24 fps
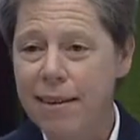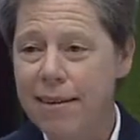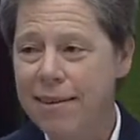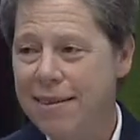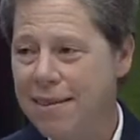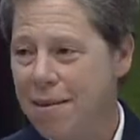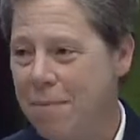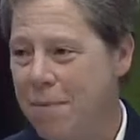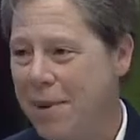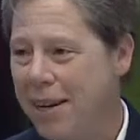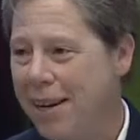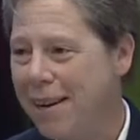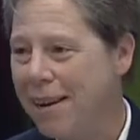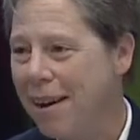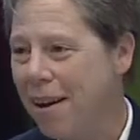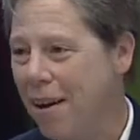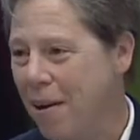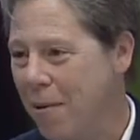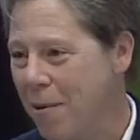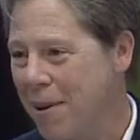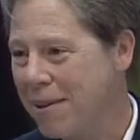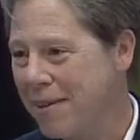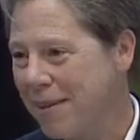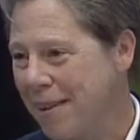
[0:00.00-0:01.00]
somebody
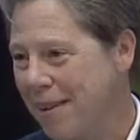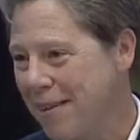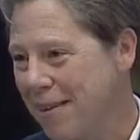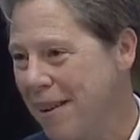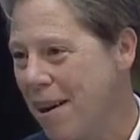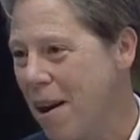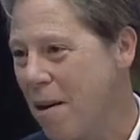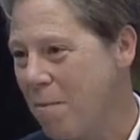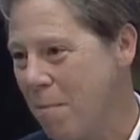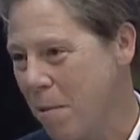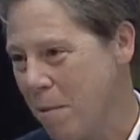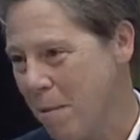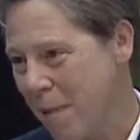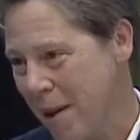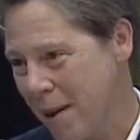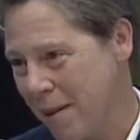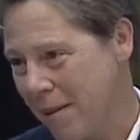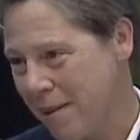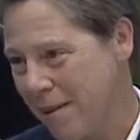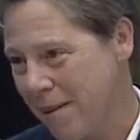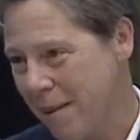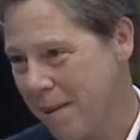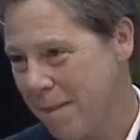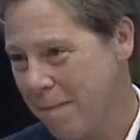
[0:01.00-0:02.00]
always gets
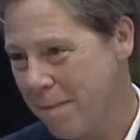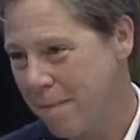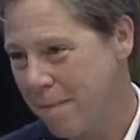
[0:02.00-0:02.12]
compromised.